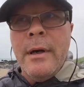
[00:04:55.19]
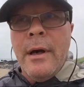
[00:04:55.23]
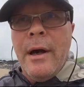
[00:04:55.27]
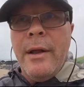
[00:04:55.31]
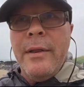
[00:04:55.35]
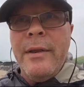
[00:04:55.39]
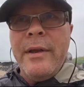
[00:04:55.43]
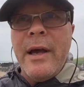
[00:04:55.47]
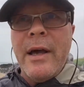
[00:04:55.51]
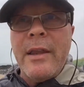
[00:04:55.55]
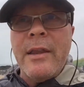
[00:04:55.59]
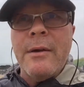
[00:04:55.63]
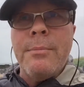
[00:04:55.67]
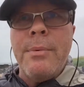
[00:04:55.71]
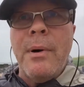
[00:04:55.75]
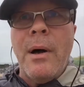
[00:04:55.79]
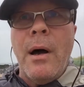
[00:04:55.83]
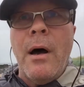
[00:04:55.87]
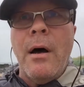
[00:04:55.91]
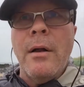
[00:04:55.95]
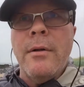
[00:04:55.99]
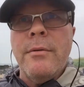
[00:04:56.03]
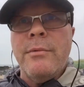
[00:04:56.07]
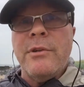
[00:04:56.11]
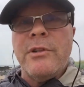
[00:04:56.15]
And the other
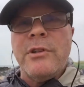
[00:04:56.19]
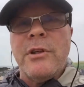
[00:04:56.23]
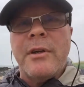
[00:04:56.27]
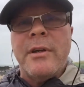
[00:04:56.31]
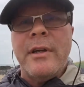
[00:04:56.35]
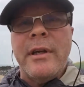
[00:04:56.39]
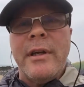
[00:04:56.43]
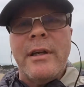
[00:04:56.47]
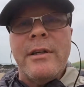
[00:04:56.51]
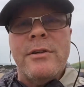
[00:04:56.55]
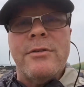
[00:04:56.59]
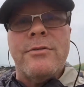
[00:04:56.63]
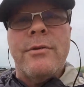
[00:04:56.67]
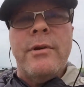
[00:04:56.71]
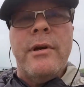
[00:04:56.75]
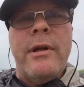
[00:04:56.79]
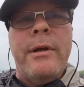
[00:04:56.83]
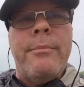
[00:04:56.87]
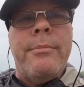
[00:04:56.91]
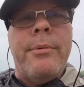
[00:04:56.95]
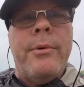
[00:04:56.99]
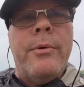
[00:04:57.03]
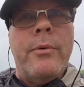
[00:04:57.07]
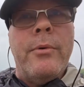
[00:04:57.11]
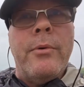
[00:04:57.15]
part, which I think is really
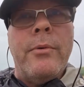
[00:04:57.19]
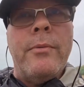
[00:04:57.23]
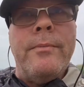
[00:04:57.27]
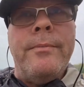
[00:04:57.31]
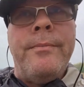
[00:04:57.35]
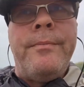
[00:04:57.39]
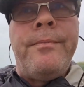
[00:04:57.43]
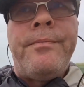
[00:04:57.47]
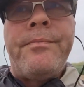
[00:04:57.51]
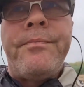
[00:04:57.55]
important,